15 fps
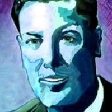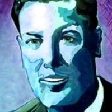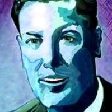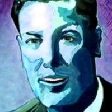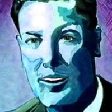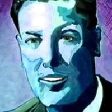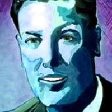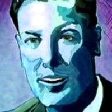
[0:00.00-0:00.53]
And
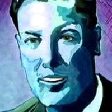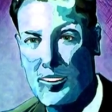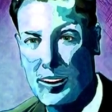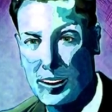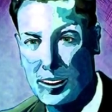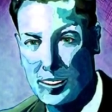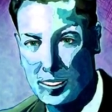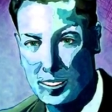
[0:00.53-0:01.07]
he's
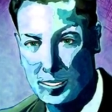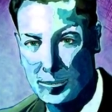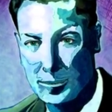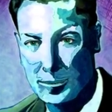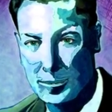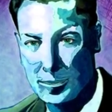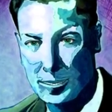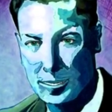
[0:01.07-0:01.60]
dreaming this,
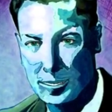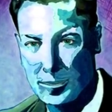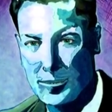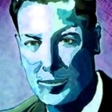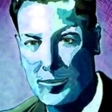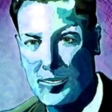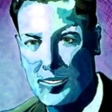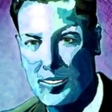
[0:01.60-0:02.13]

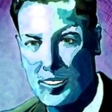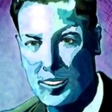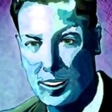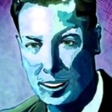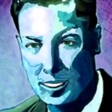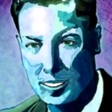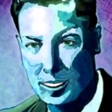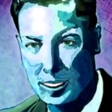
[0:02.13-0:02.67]
and
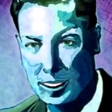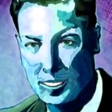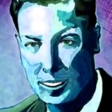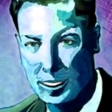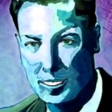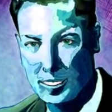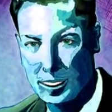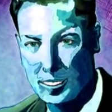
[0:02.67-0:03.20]
dreaming
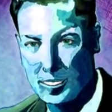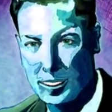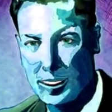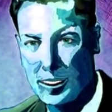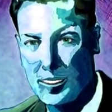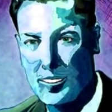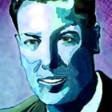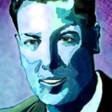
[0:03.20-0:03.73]
everything that I
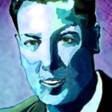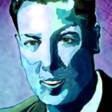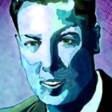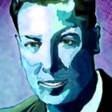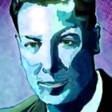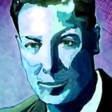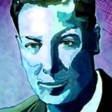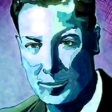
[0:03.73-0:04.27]
dream in this
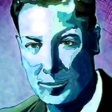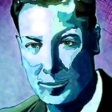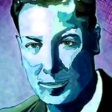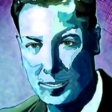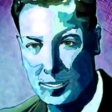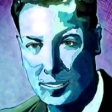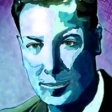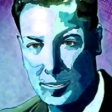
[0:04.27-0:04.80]
world.
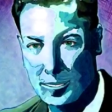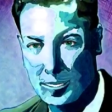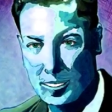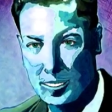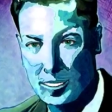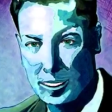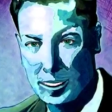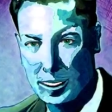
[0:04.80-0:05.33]

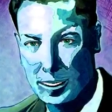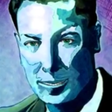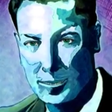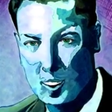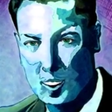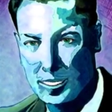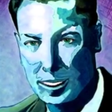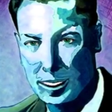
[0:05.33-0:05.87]
And when
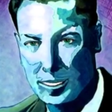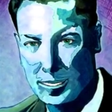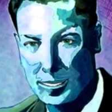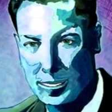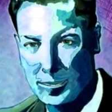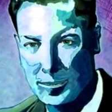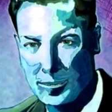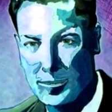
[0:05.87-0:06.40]
he
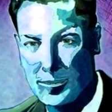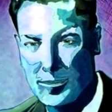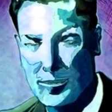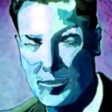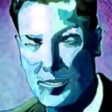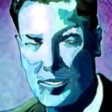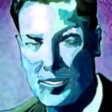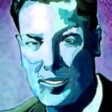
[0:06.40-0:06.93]
awakes,
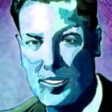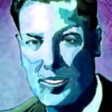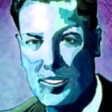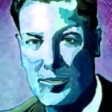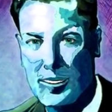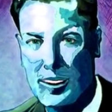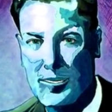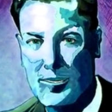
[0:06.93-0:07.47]
this
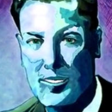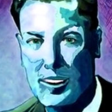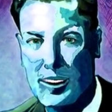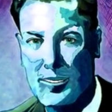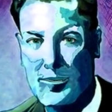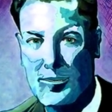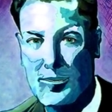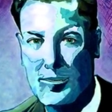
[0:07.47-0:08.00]
will cease to
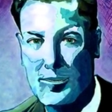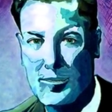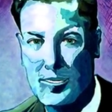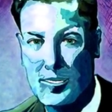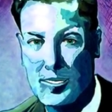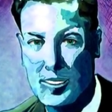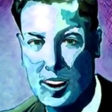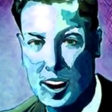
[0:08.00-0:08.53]
be,
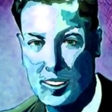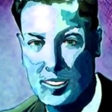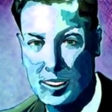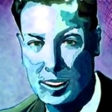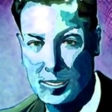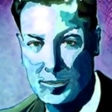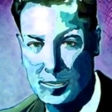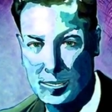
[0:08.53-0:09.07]
and I
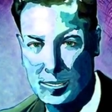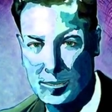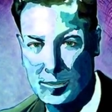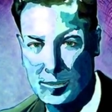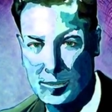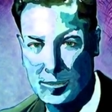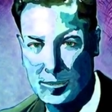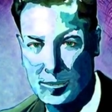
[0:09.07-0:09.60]
am he.
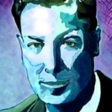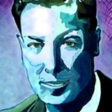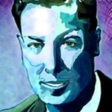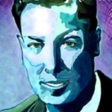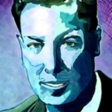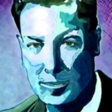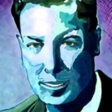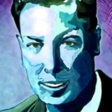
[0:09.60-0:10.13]

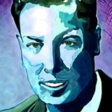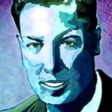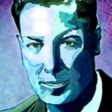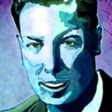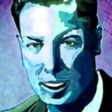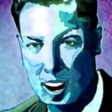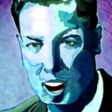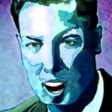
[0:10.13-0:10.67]
And
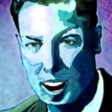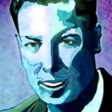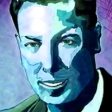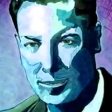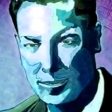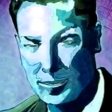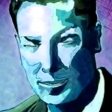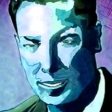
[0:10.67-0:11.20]
he is God.